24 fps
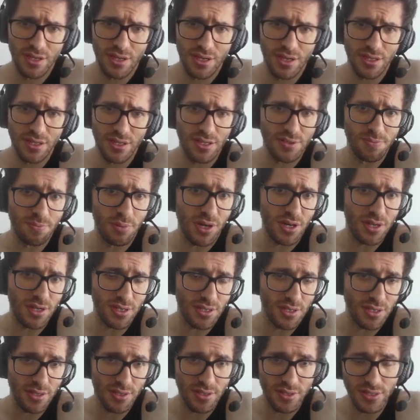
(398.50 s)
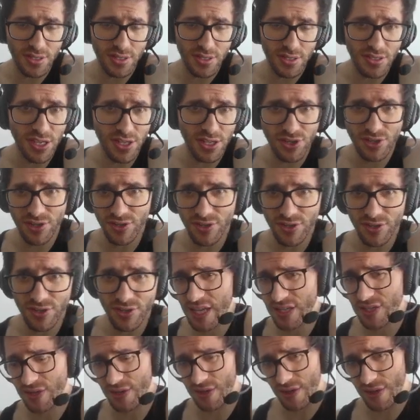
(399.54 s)
this pawn is a dangerous
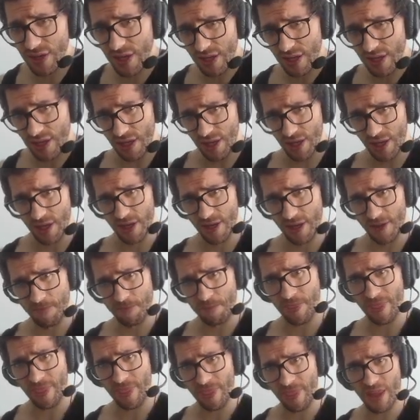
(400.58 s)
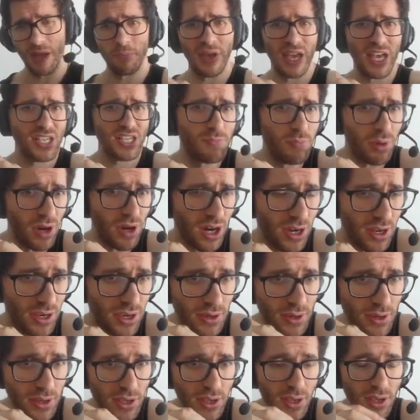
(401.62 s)
passer. A passed
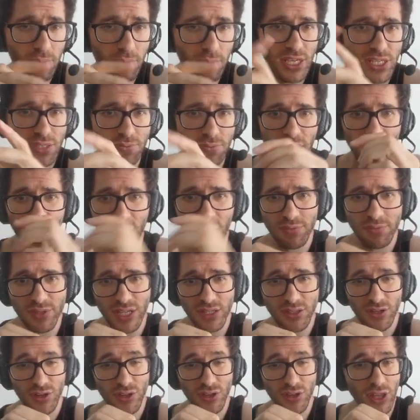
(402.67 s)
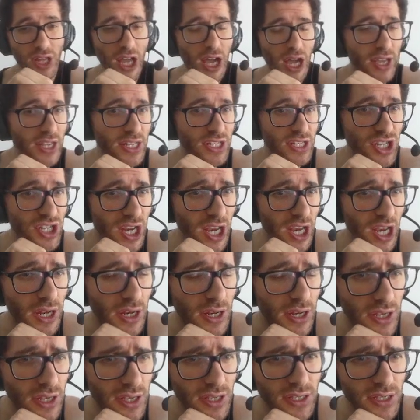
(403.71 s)
pawn must be kept under lock and
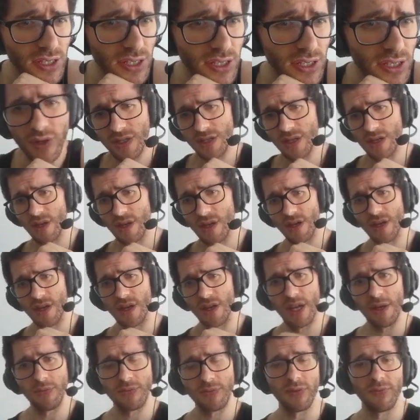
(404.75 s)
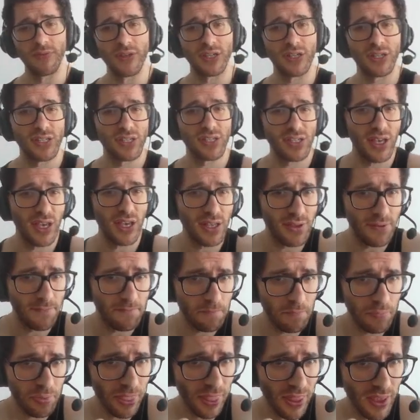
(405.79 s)
chain, is what Nimzovich said.
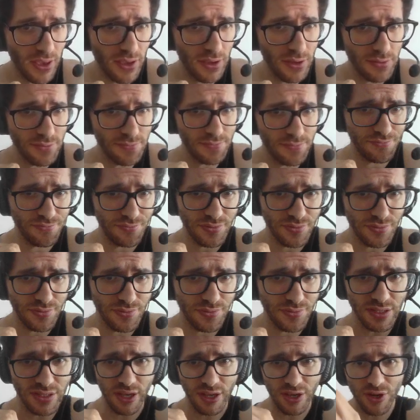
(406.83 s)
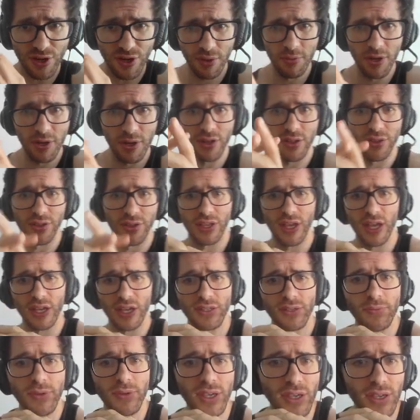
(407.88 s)
It's like a criminal that has
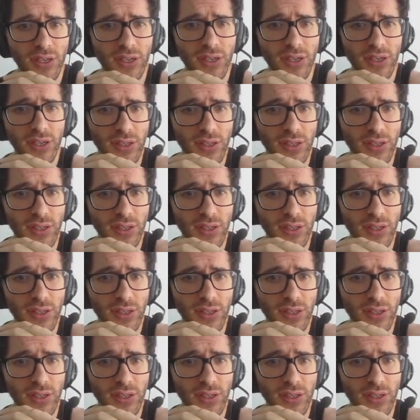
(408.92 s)
to be